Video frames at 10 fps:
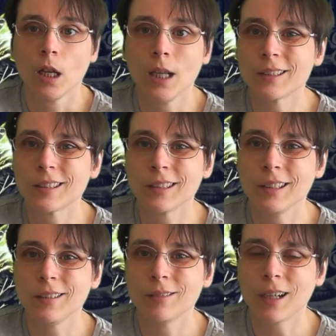It's,
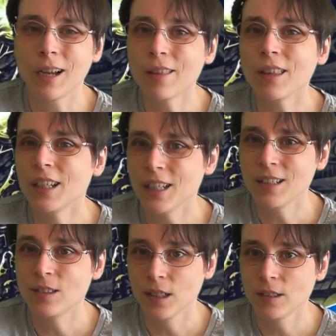I think,
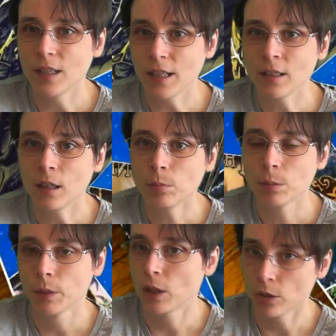easily set up
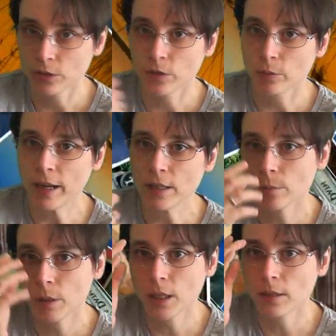because of the
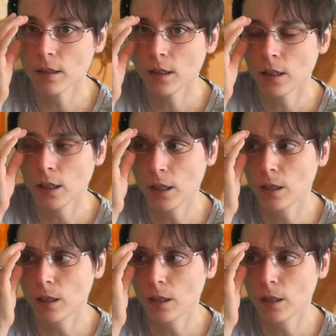randomizer.